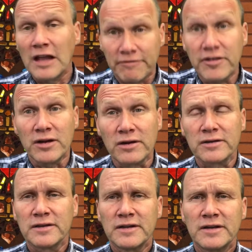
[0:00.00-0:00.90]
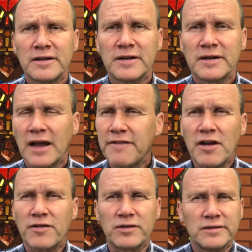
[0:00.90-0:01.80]
Fear. Have you
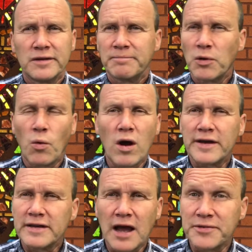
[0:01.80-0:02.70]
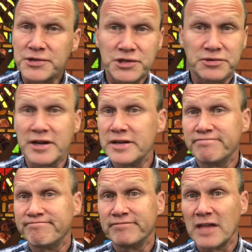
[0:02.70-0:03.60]
ever been walking down the street
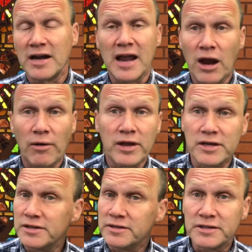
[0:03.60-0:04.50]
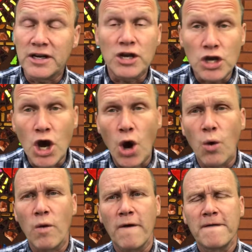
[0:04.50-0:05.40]
in an area you didn't know?